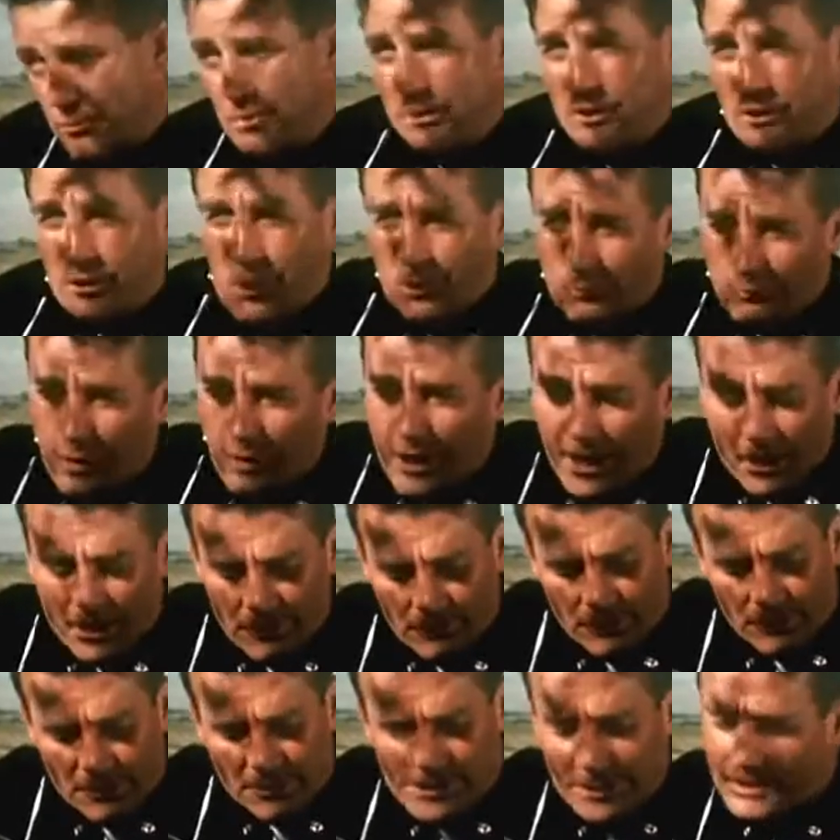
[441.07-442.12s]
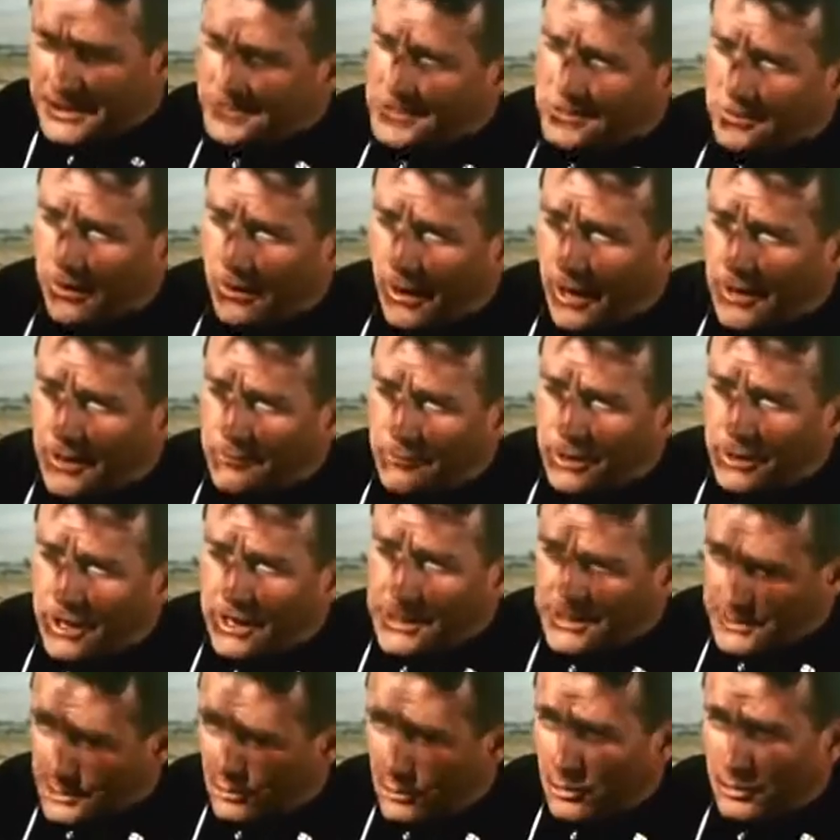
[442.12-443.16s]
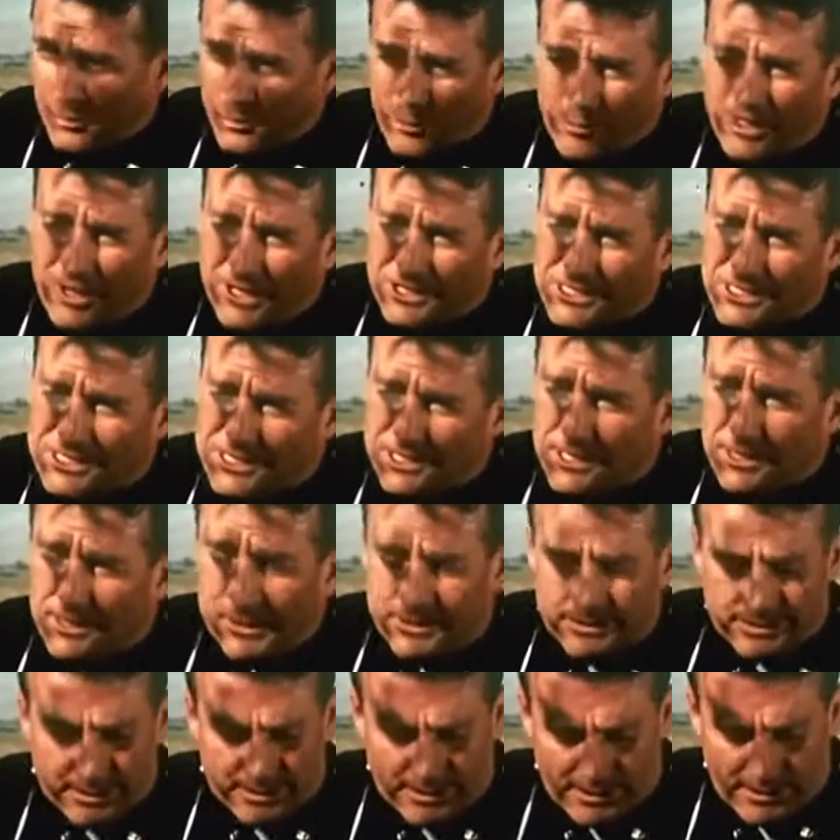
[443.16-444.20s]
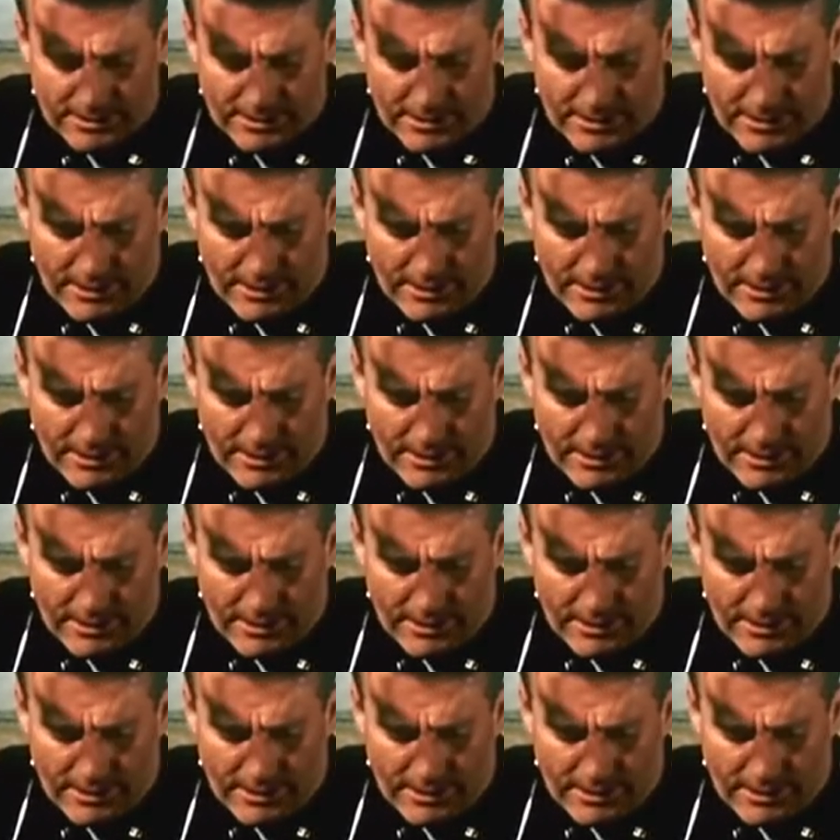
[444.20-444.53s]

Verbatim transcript: He'll be all right if he takes to heart what I told him about signs.